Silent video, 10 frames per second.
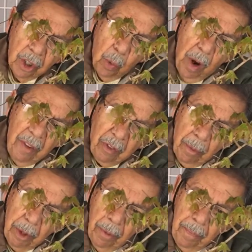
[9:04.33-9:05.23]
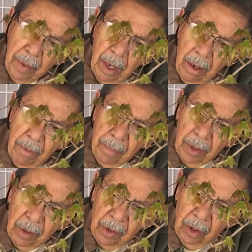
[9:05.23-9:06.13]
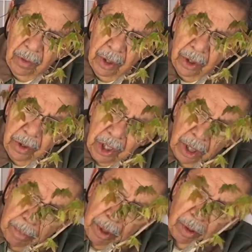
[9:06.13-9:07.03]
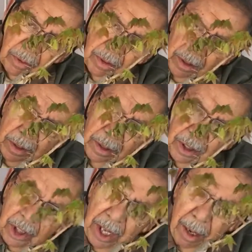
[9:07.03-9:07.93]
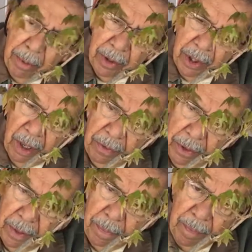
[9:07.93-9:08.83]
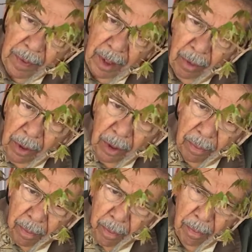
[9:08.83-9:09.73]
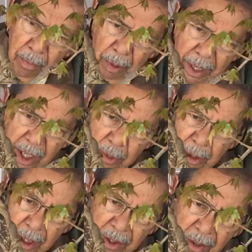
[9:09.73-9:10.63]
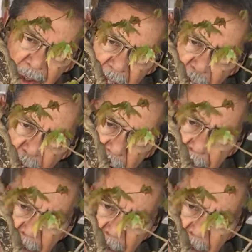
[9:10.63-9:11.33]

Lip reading: away from you, so if you do slip, you don't stab yourself with the blades, because they're very sharp.